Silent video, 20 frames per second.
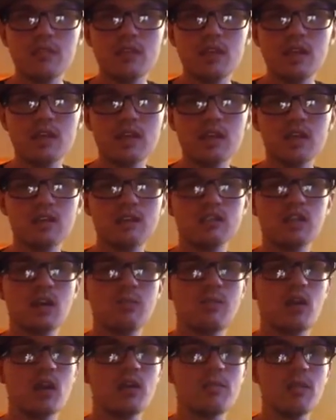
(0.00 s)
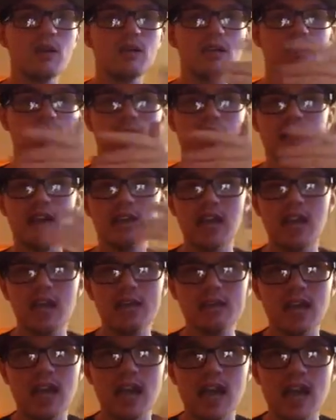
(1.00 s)
I think some part of Mala's money
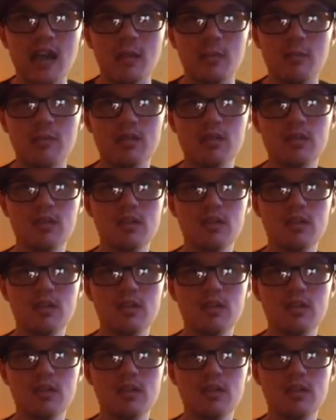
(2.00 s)
came to him.